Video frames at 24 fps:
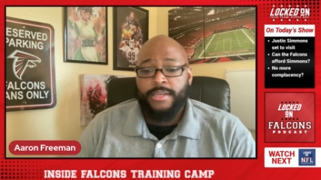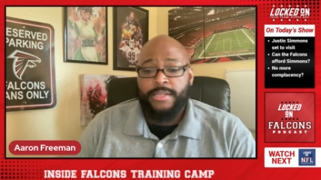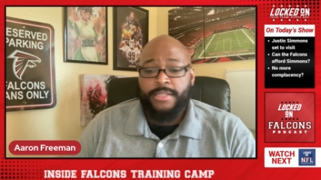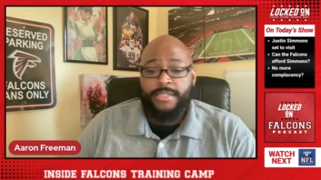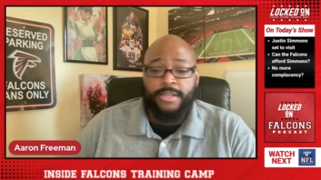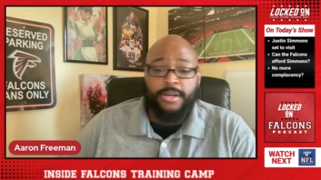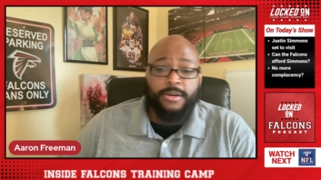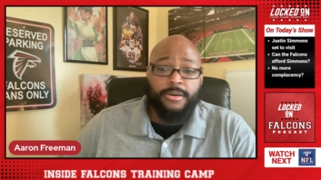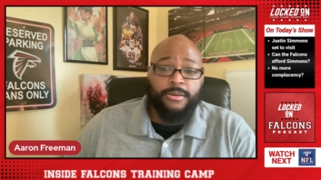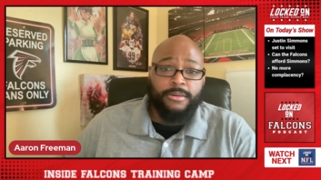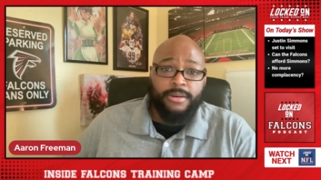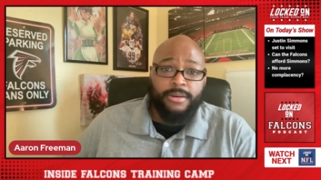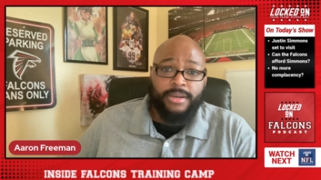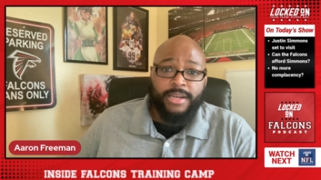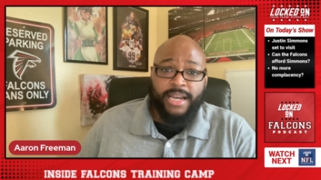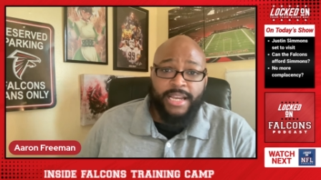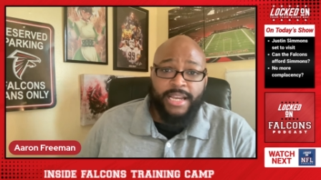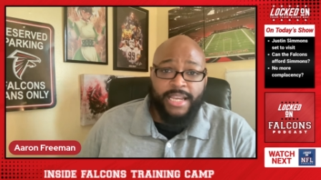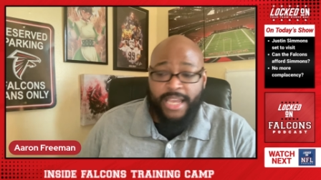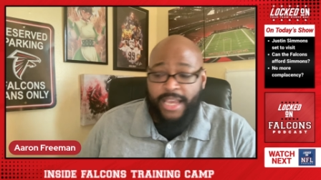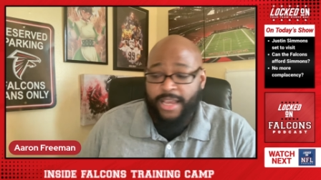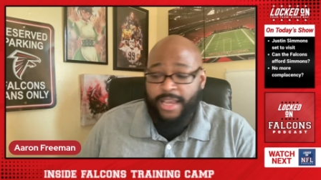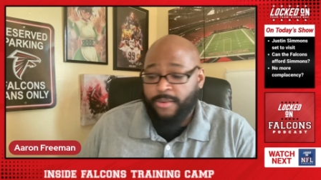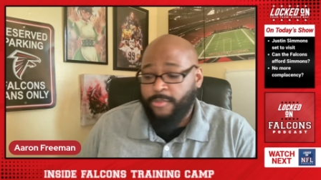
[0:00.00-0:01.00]
So
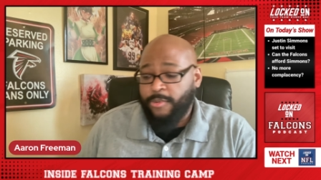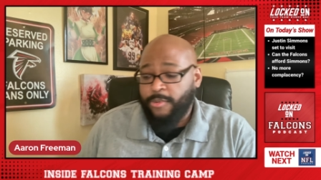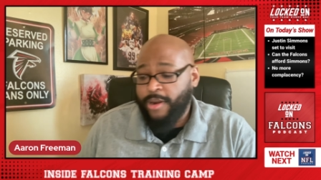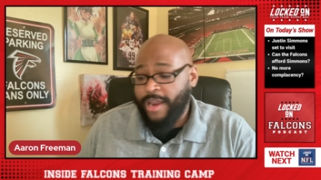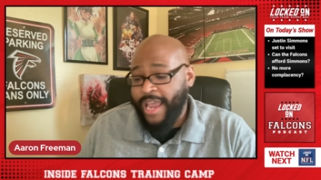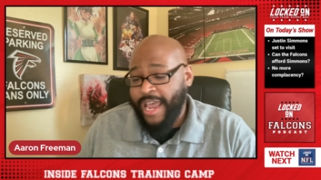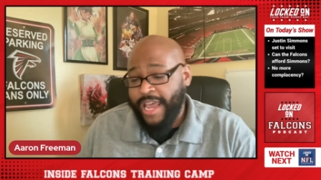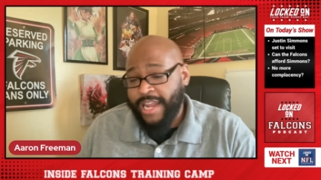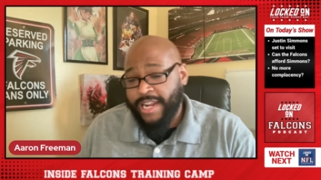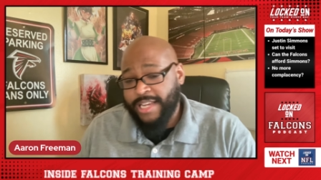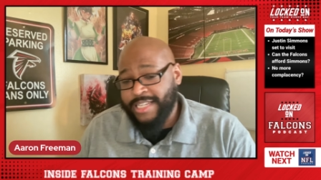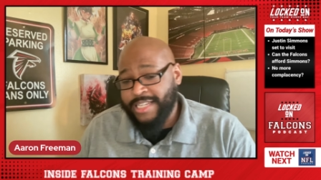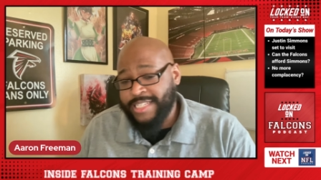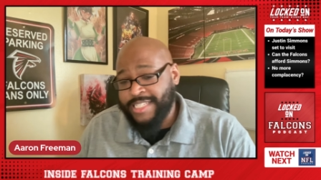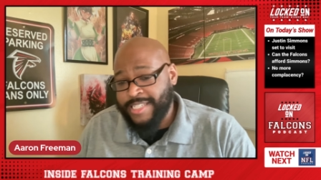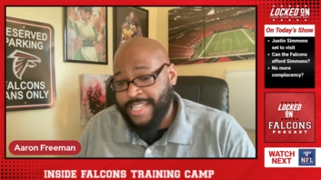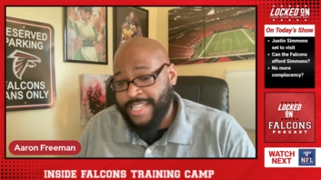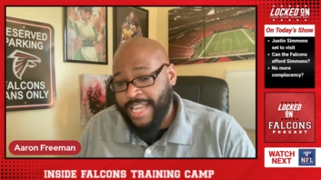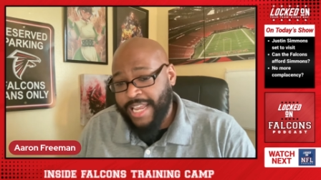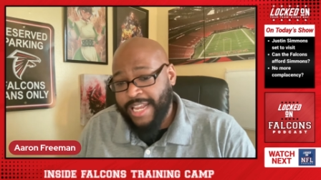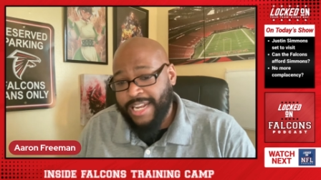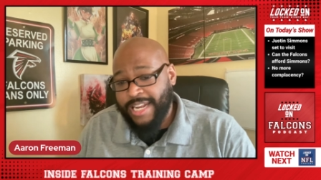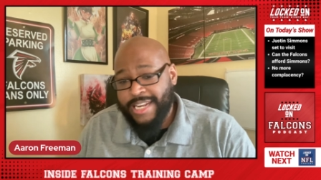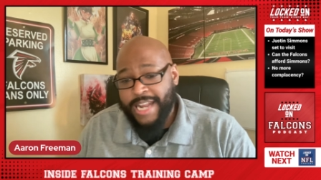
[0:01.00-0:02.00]
again, we're adding a
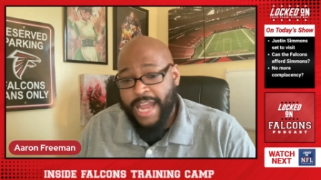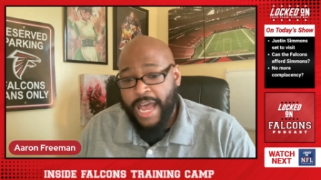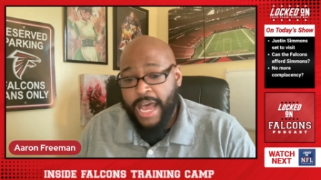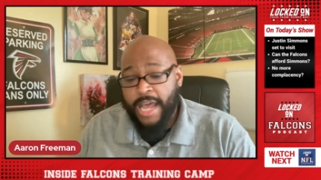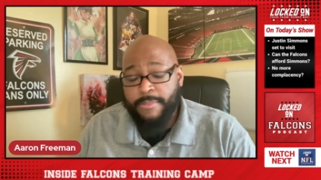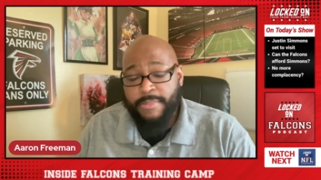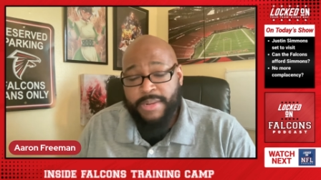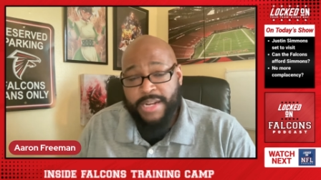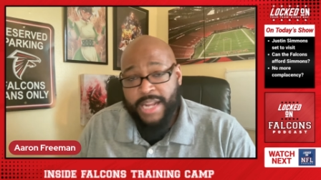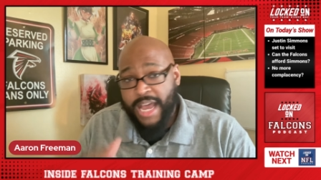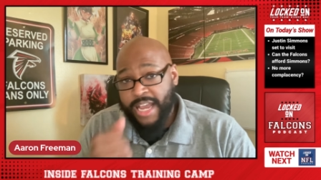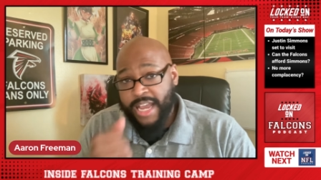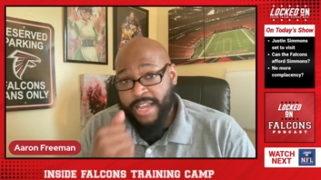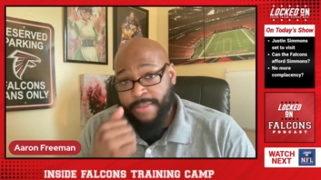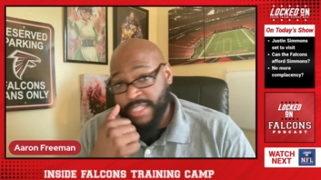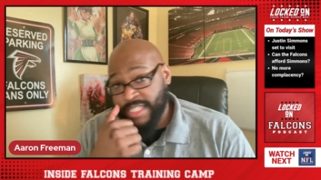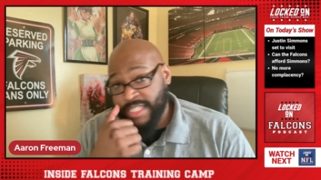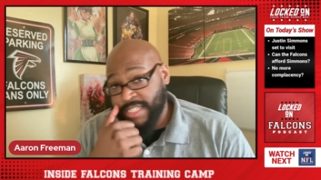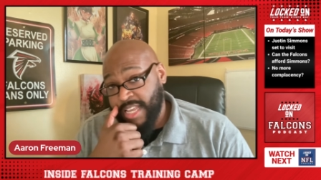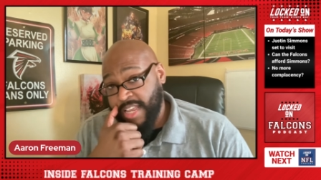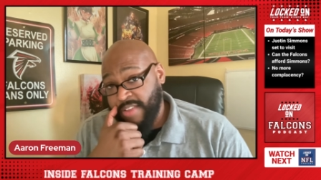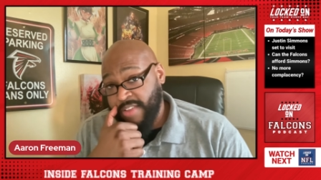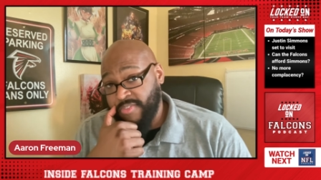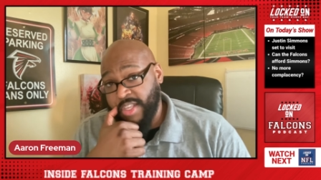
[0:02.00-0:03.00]
second non
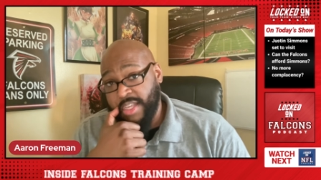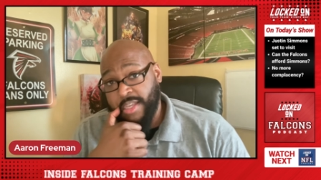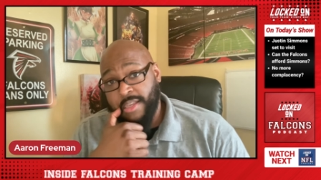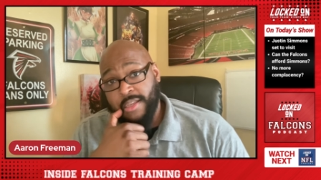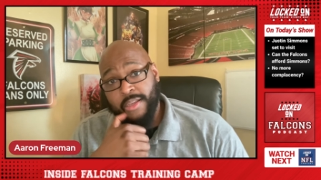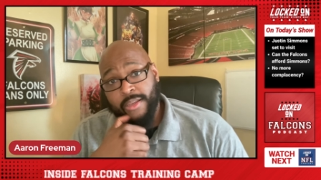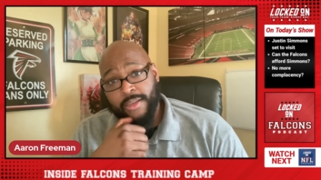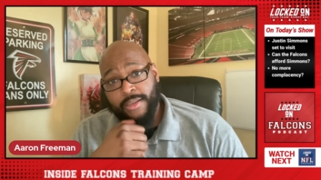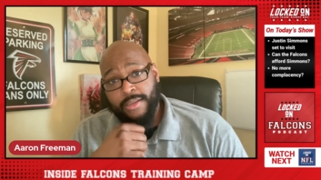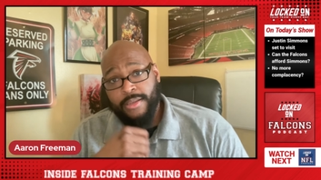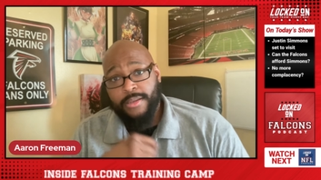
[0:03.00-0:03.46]
monogamous safety